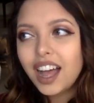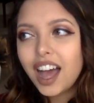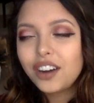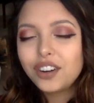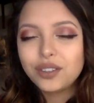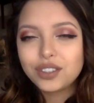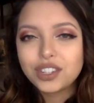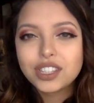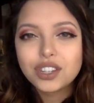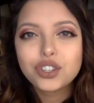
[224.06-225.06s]
I don't know, it's
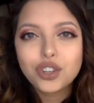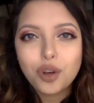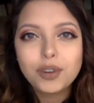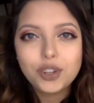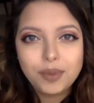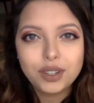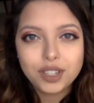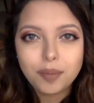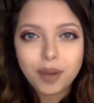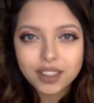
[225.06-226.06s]
just there's so much built
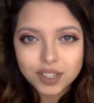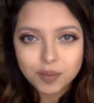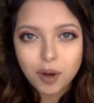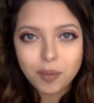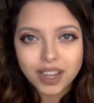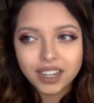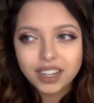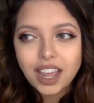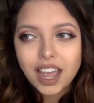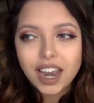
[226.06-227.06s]
up on this moment,
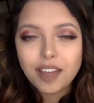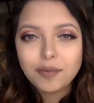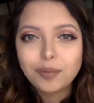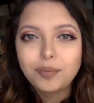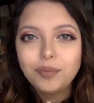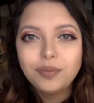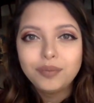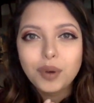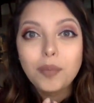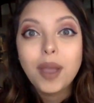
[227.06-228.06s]
and I've been
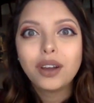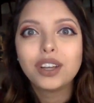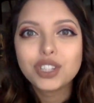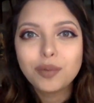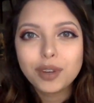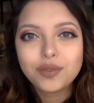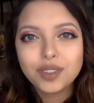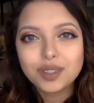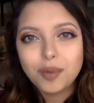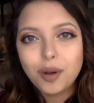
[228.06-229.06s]
preparing so much for
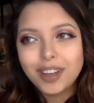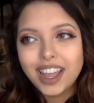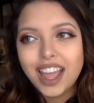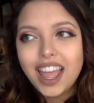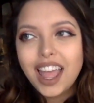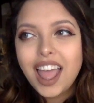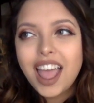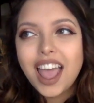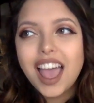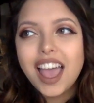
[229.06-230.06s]
this moment,
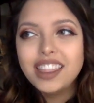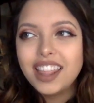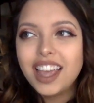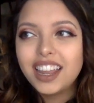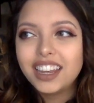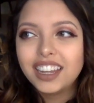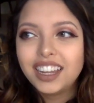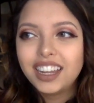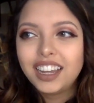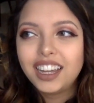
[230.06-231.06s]
and then
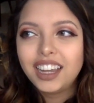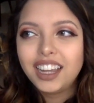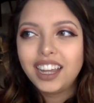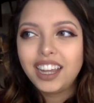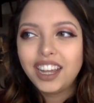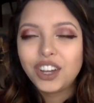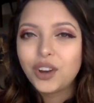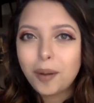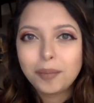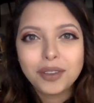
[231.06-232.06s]
it
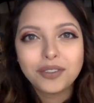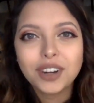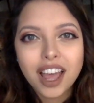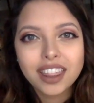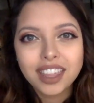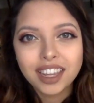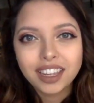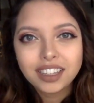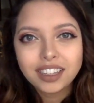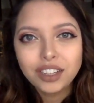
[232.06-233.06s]
could all be for nothing.
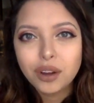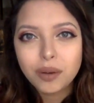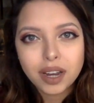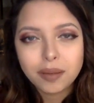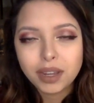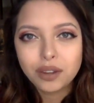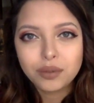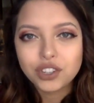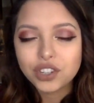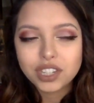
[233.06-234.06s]
You know what I mean? It
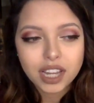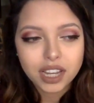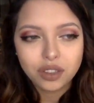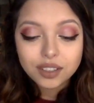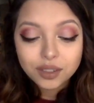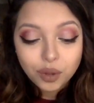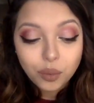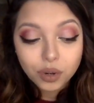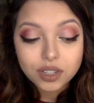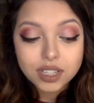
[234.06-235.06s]
was just like the
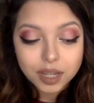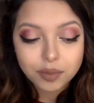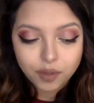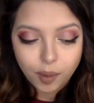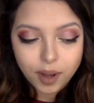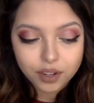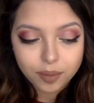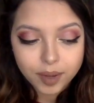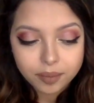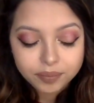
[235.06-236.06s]
world slipped from under
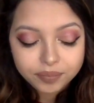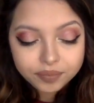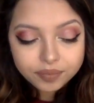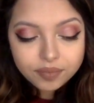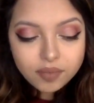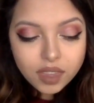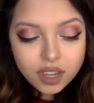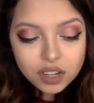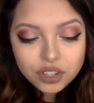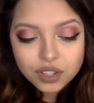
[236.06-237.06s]
me.
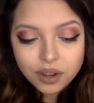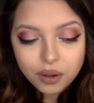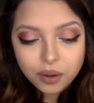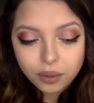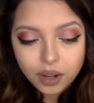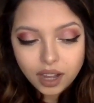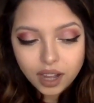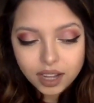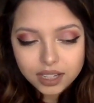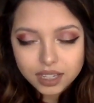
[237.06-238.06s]
So
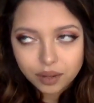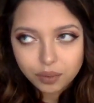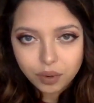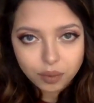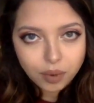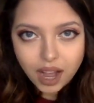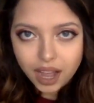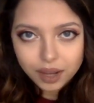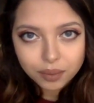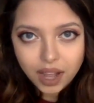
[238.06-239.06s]
I said, well,
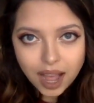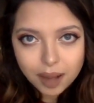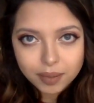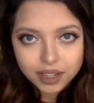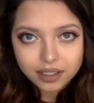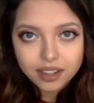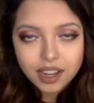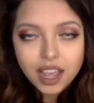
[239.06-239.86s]
why? What happened?